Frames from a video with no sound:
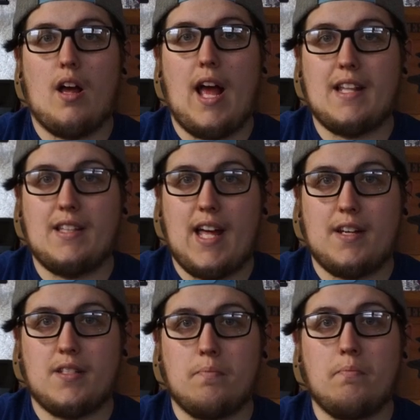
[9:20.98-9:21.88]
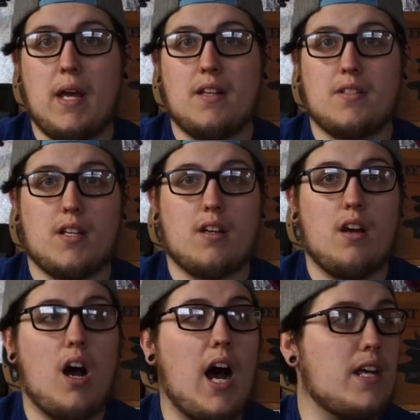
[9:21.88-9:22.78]
And that is amazing.
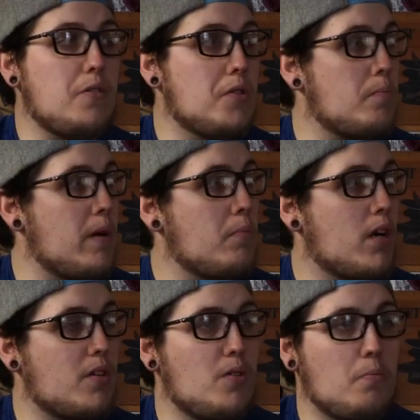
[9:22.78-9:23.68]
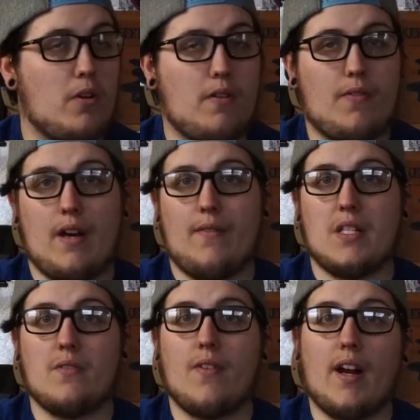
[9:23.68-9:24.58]
I used my Mark
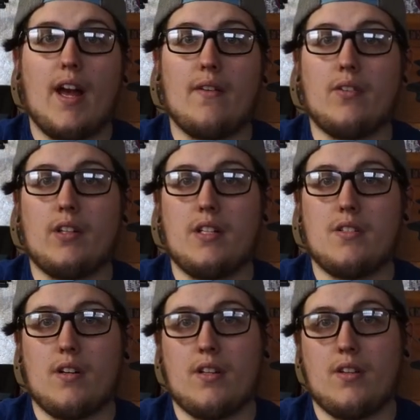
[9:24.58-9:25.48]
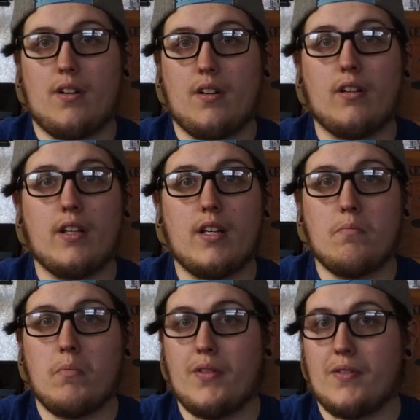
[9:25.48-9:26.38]
2.5S very heavily during the early
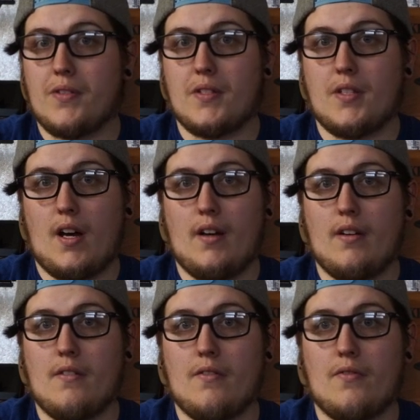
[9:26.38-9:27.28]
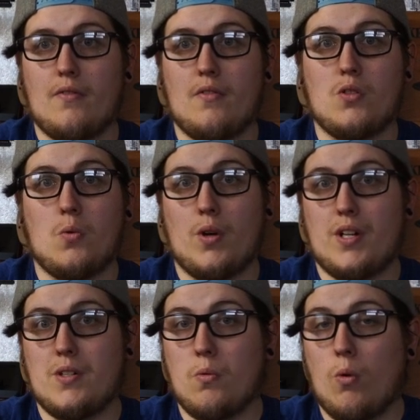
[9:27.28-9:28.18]
months of
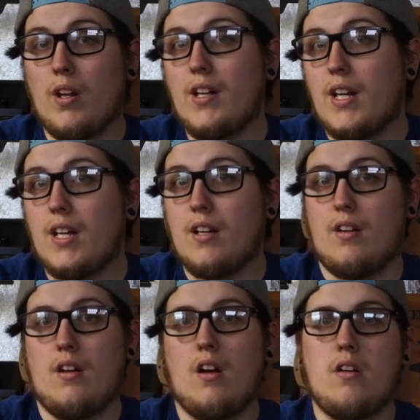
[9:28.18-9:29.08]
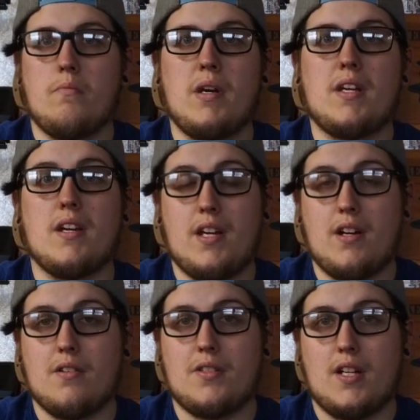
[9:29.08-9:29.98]
2020, making
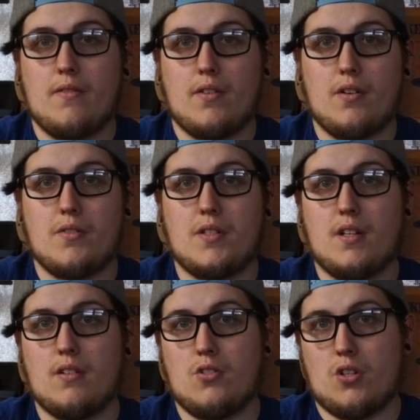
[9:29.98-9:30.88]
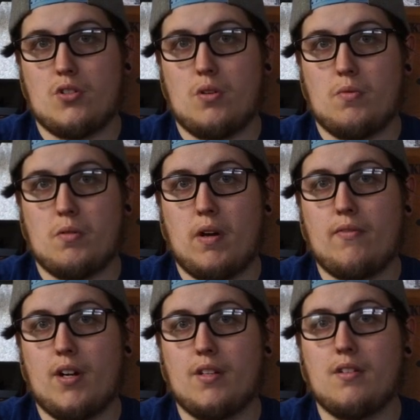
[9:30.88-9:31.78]
ear savers in conjunction with my
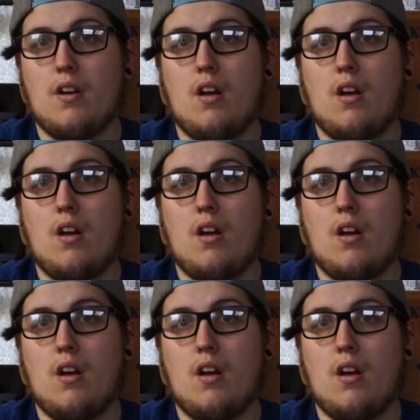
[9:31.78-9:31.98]
friend